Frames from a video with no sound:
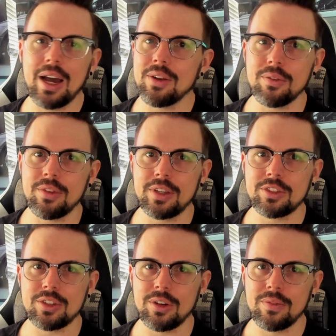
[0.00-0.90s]
I don't
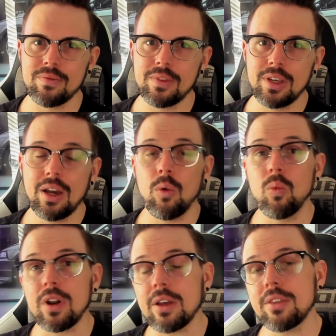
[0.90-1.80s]
think so.
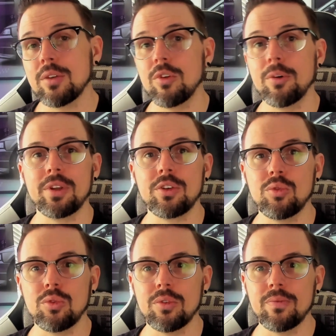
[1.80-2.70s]
What I think would have been
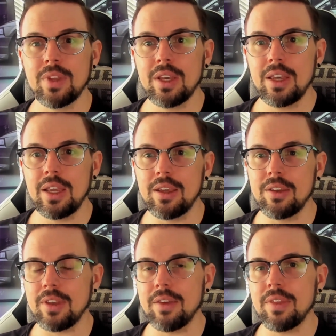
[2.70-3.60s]
cool
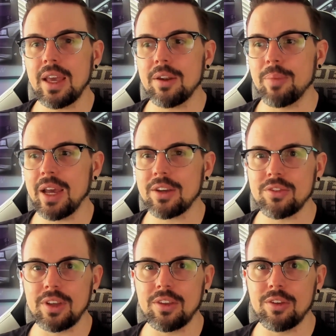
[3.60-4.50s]
is if they had a
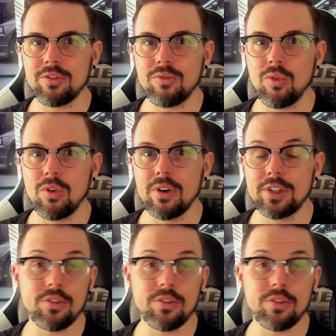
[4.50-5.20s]
package like this for